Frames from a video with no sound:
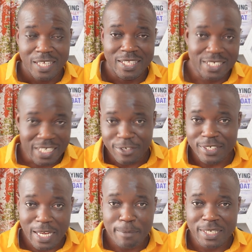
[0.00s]
The second
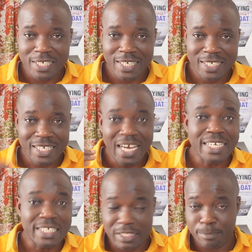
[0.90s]
time, it created
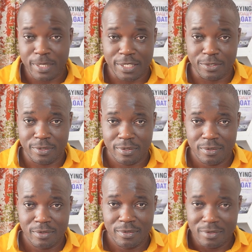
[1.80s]
anticipation.
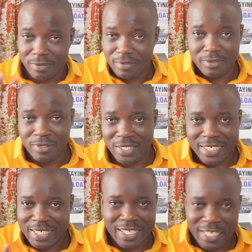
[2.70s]
The
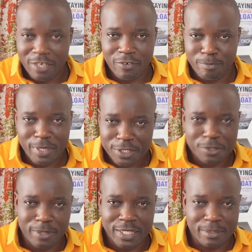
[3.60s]
degree of being
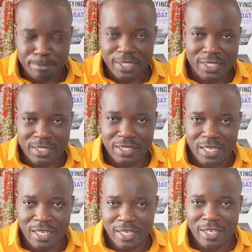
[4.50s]
sure is a bit
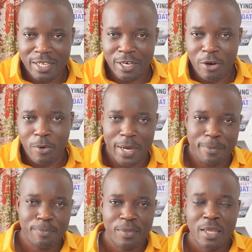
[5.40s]
lower.
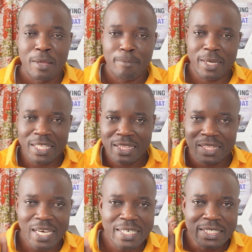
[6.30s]
But the
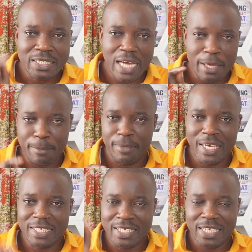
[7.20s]
third time,
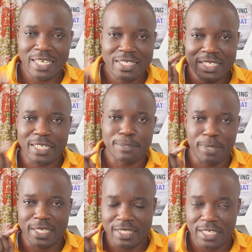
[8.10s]
it creates
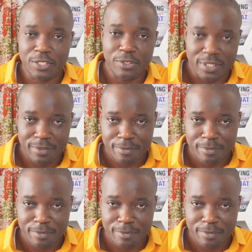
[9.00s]
expectation.